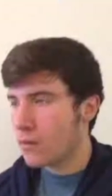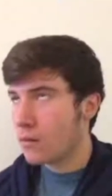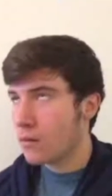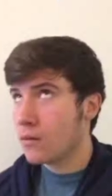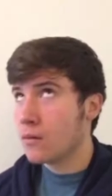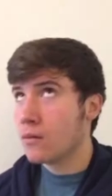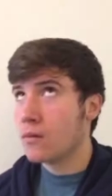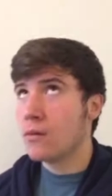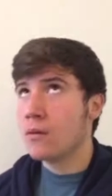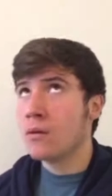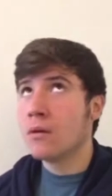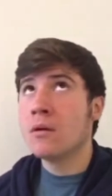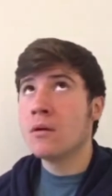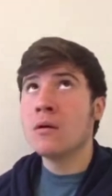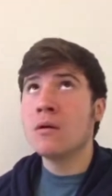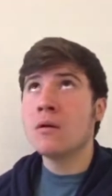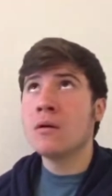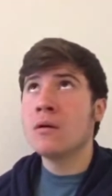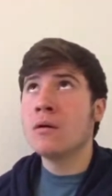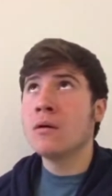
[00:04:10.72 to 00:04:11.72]

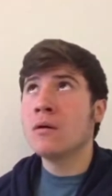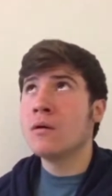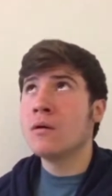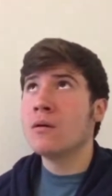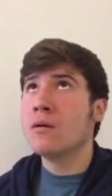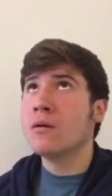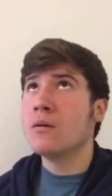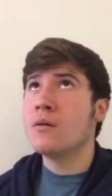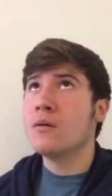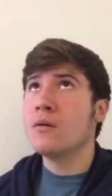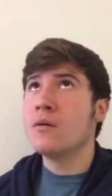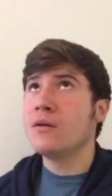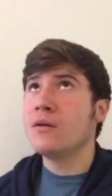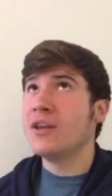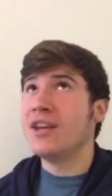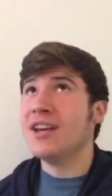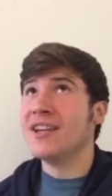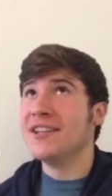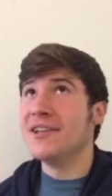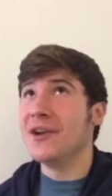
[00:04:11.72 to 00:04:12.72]
Boo! I'm a spooky
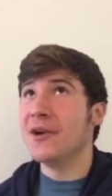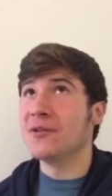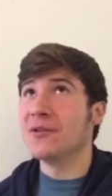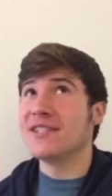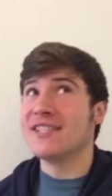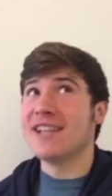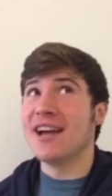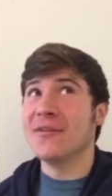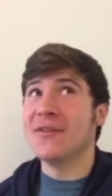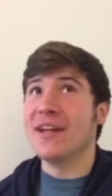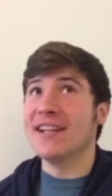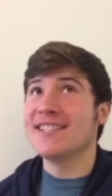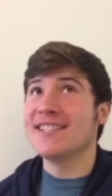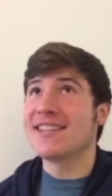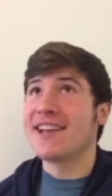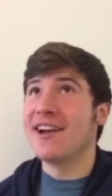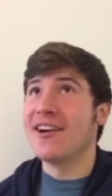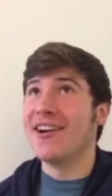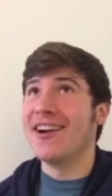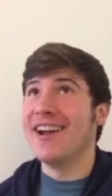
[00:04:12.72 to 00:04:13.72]
ghost. You don't sound that
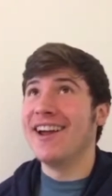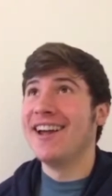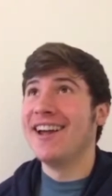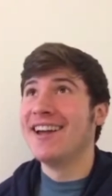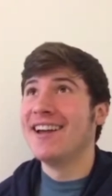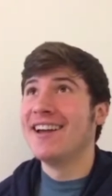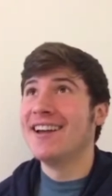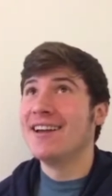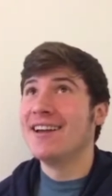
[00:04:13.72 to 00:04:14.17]
scary.